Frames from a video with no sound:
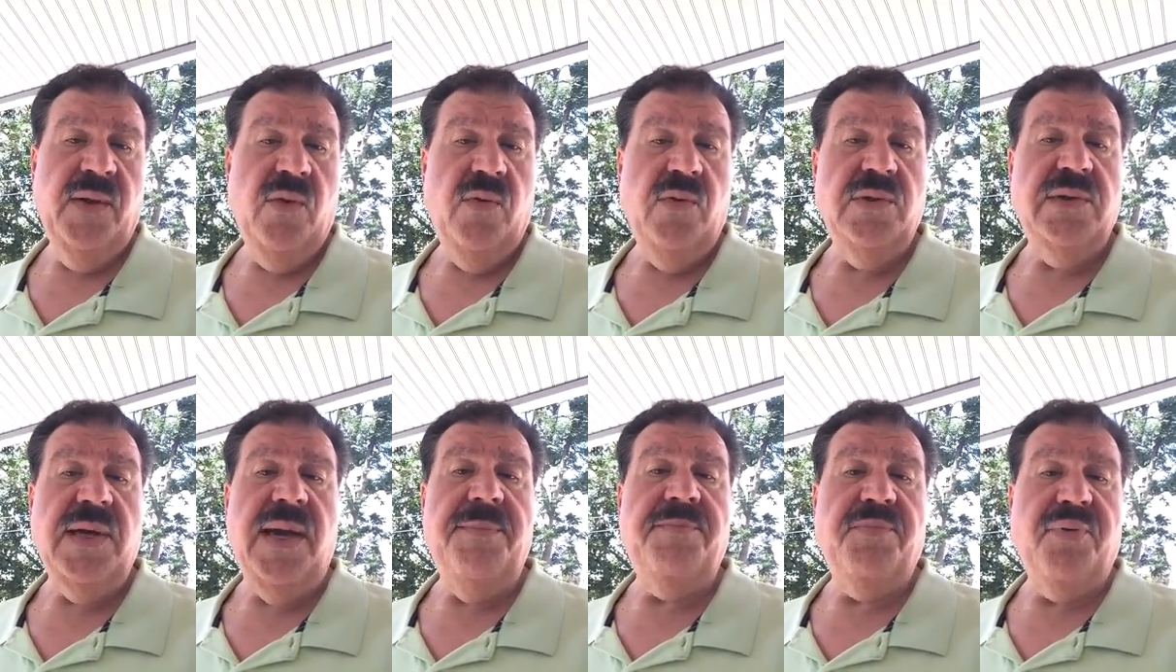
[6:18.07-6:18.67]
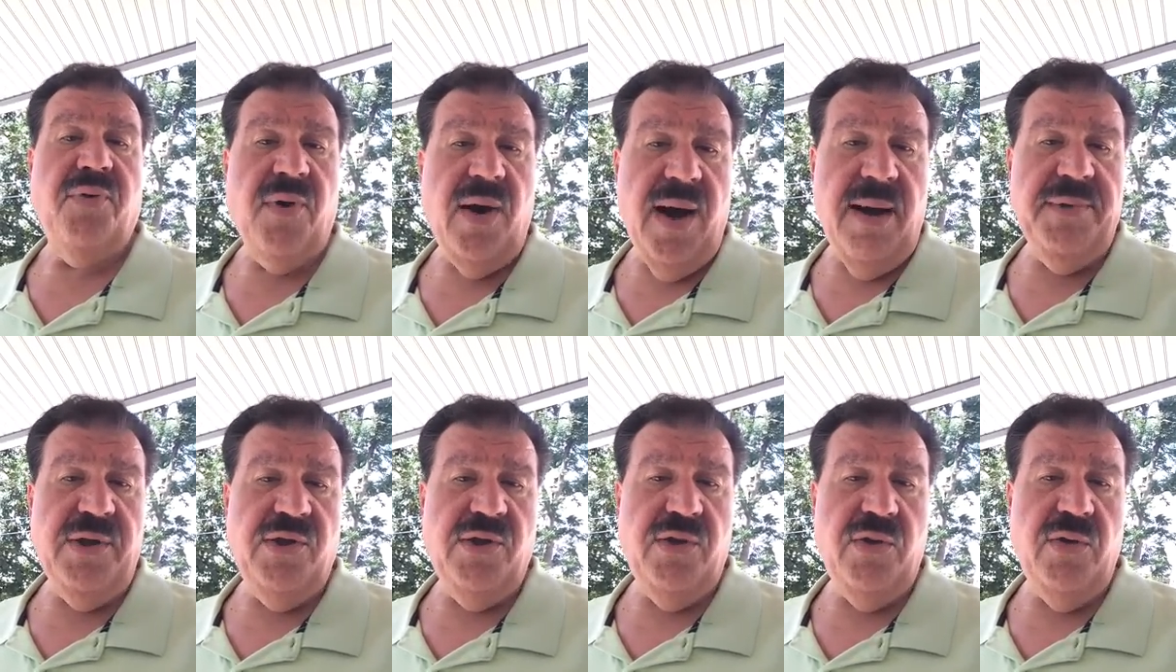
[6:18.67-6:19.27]
Because I
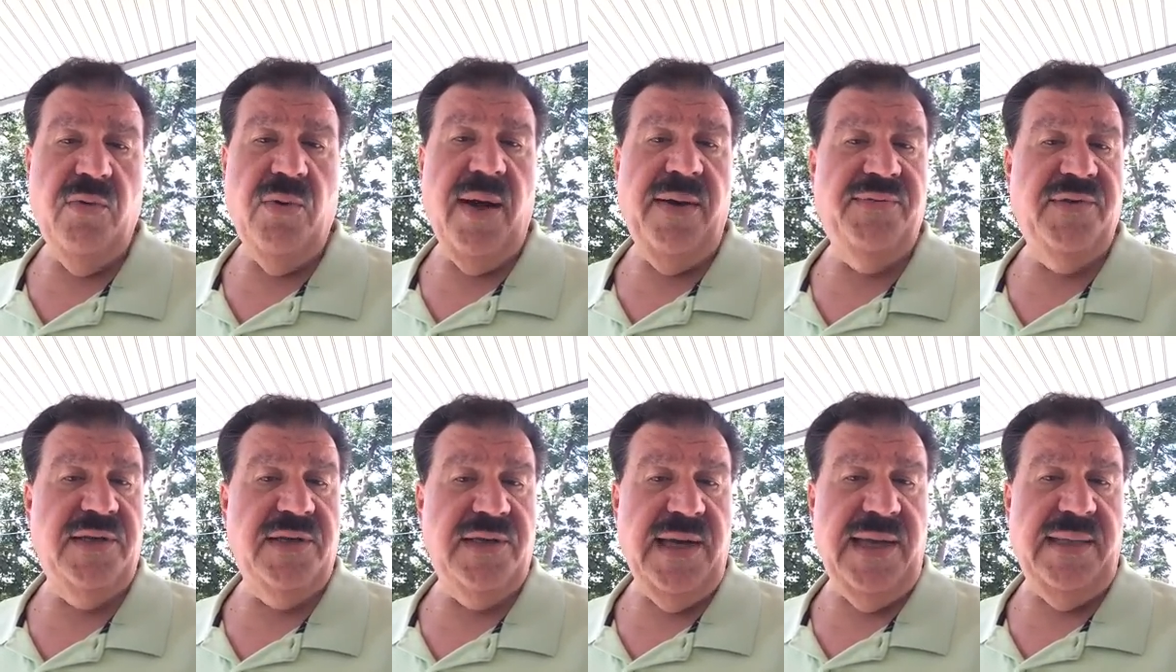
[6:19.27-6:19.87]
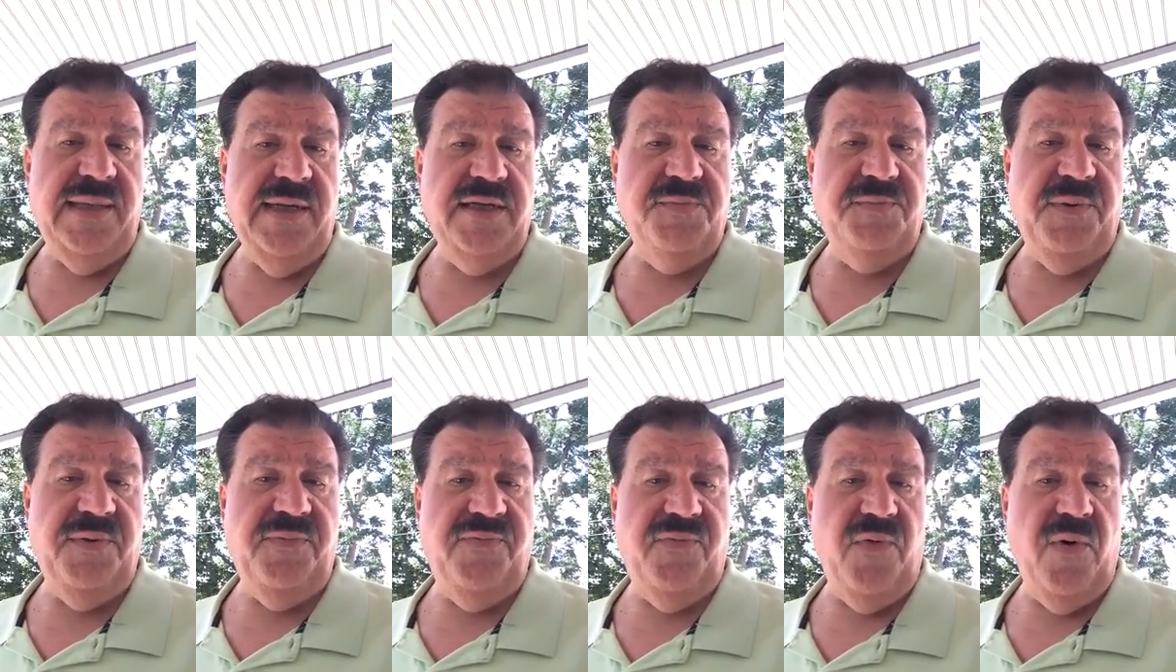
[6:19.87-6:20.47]
promise you, I've said this
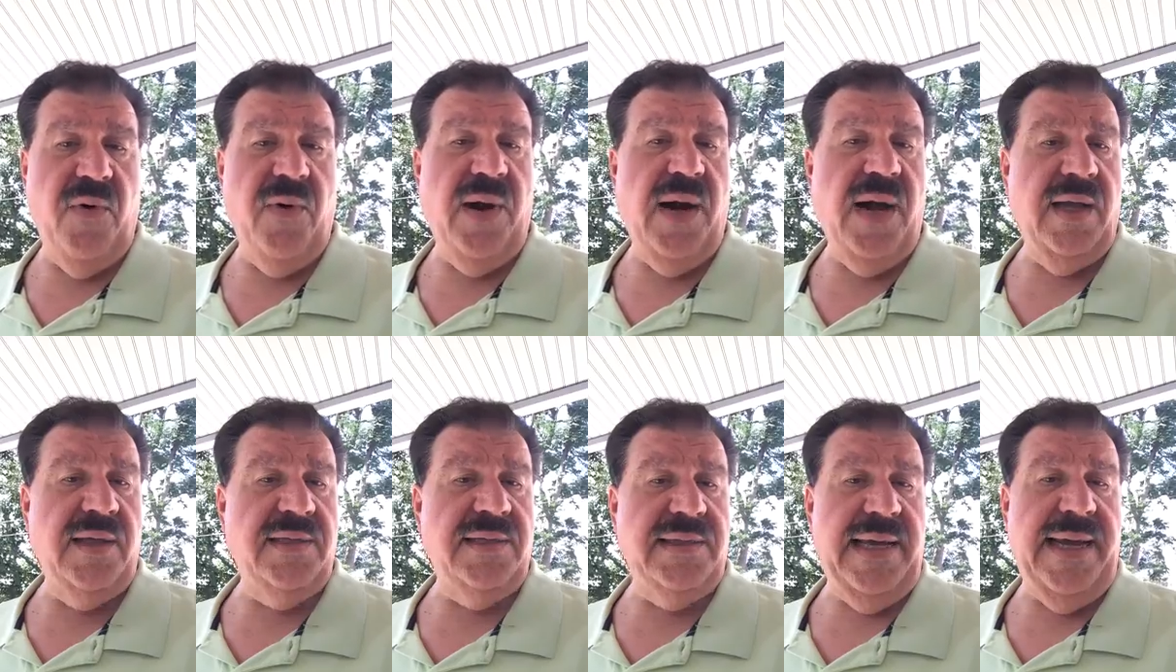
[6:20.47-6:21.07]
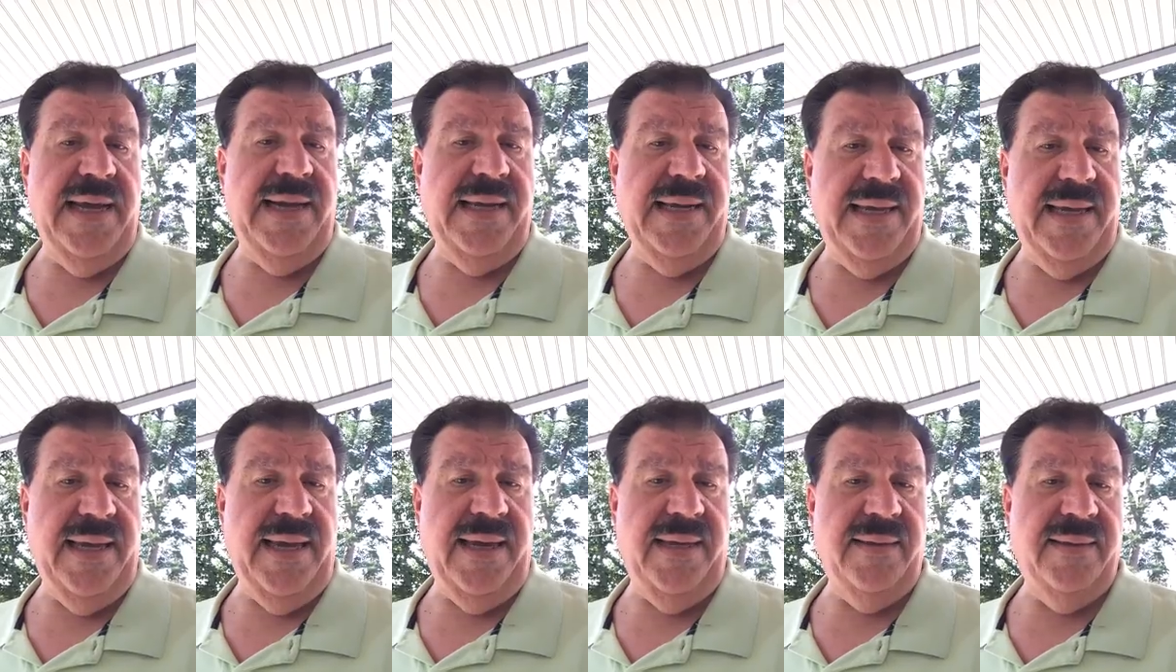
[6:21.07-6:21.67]
before and I'll say it
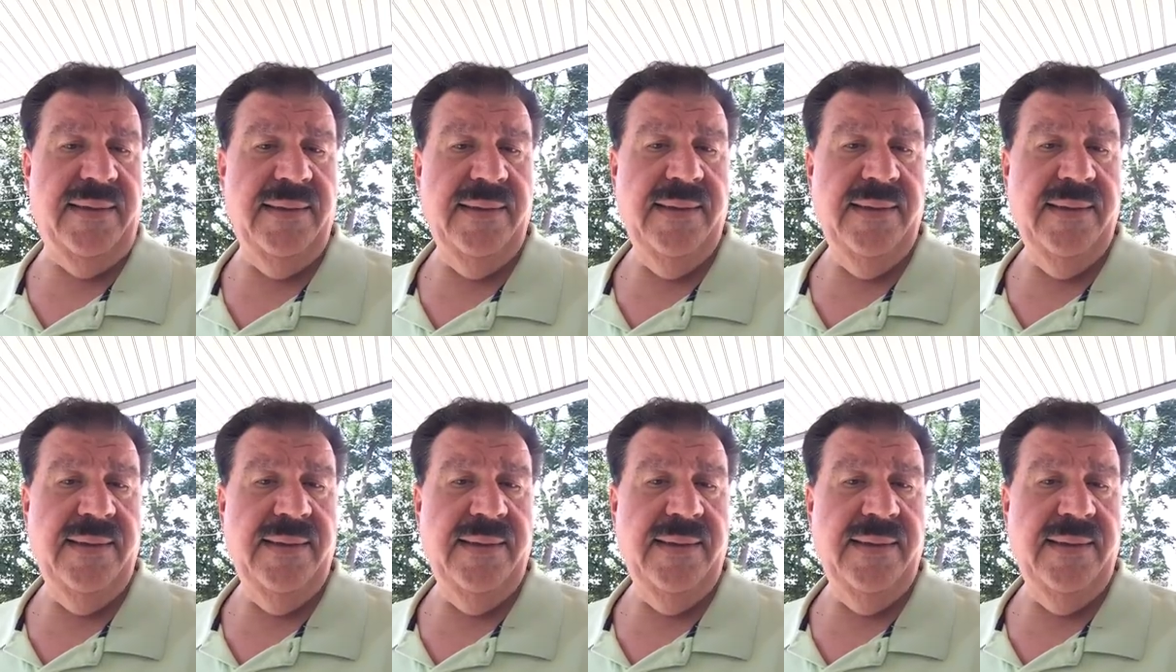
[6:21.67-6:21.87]
again.